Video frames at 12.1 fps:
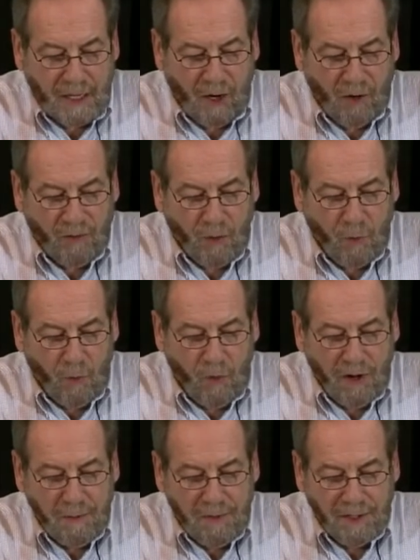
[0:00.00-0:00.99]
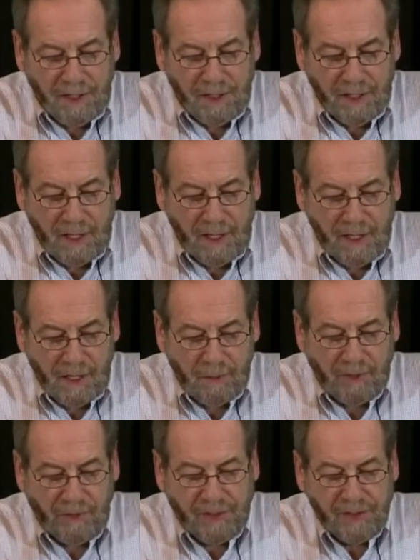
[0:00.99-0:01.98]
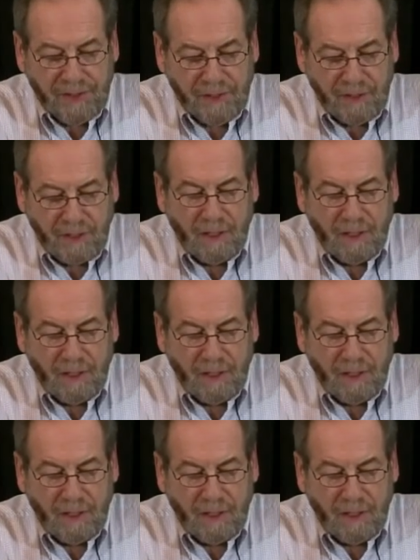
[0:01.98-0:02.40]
Over 1 million immigrants